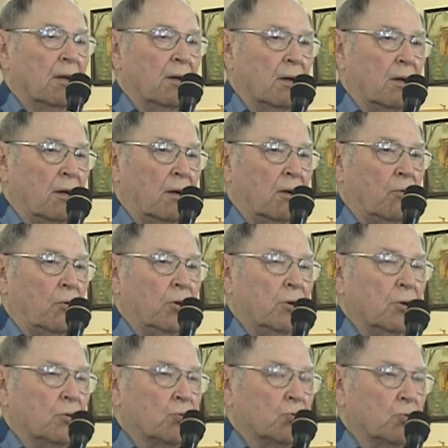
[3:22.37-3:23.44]
Uh,
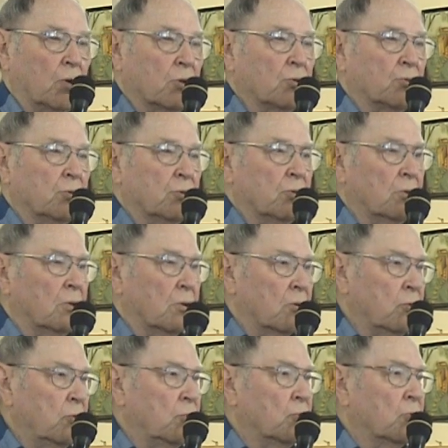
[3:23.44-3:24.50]
Reconstruction, the
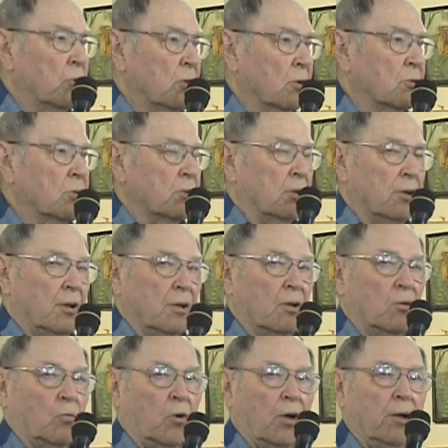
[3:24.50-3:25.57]
Ku Klux
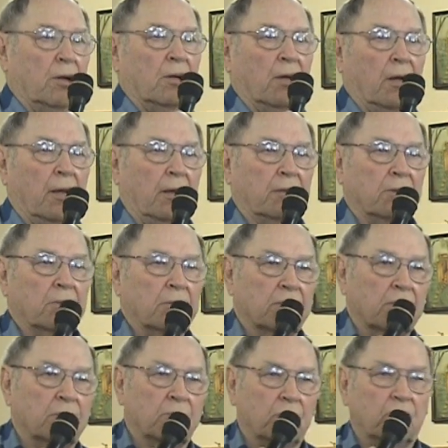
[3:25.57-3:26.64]
Klan, White Knight,
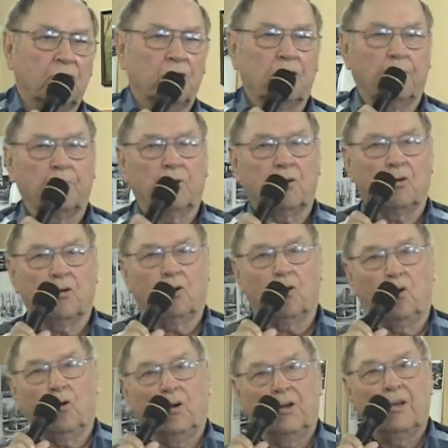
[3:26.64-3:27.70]
Jim
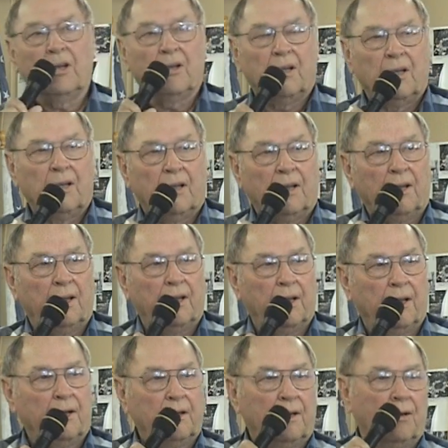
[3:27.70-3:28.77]
Crow,
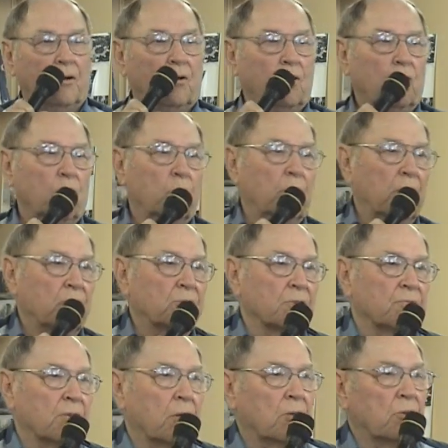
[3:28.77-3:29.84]
and a whole bunch
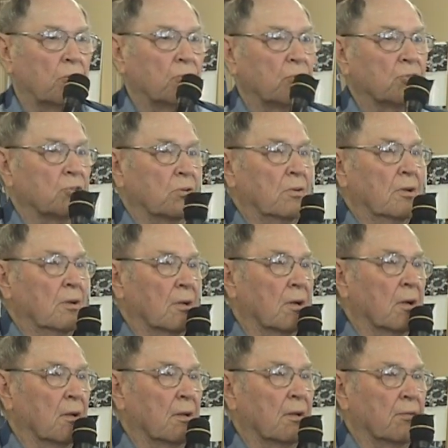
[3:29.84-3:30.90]
of other
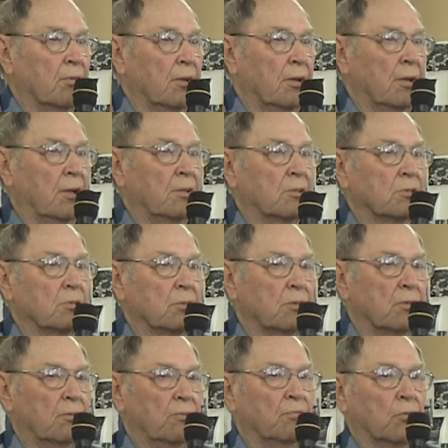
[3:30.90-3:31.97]
things
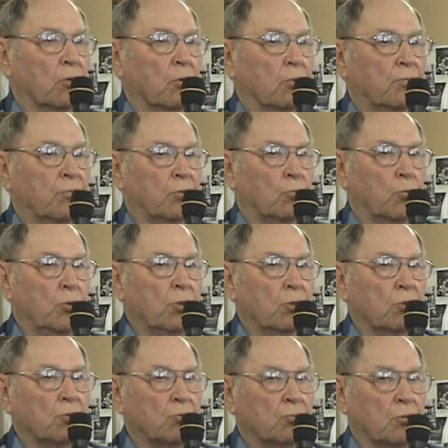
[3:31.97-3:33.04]
involved the
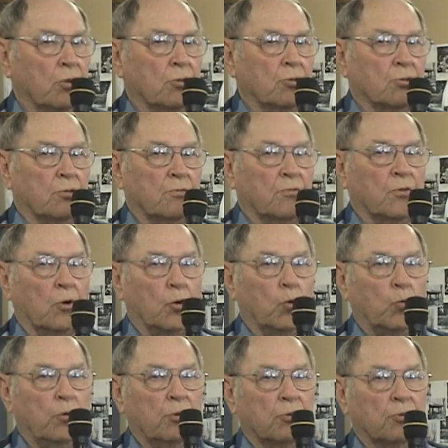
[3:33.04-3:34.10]
Reconstruction
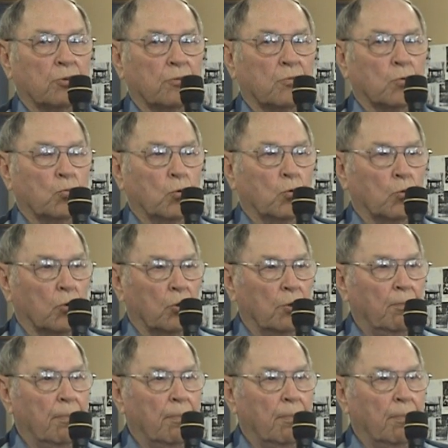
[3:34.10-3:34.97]
following the Civil War.